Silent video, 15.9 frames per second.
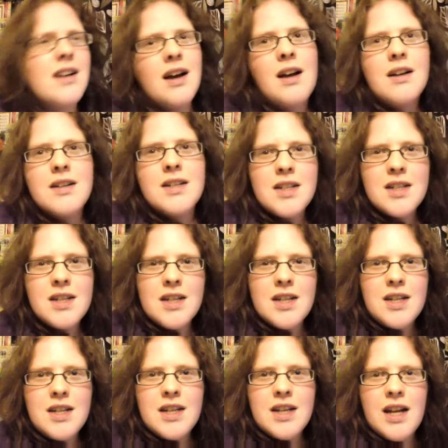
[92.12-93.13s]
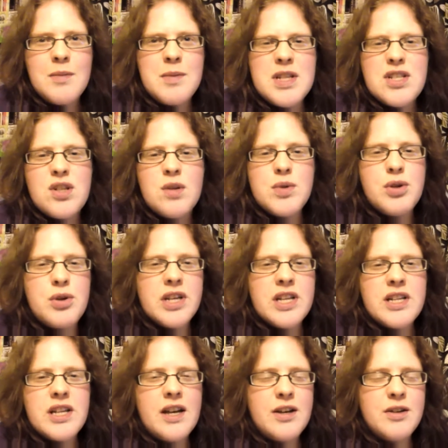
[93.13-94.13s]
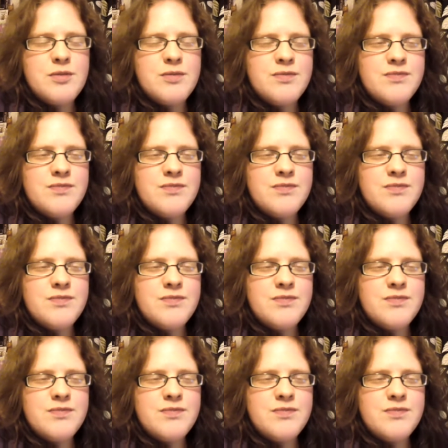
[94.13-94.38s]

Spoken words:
Oh, stop talking now.